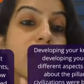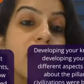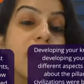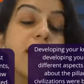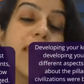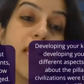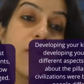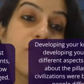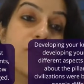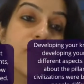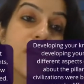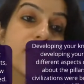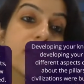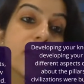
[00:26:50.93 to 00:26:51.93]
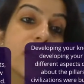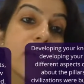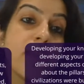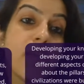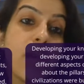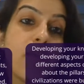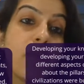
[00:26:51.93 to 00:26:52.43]
really helps us
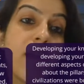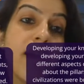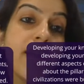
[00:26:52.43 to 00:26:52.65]
develop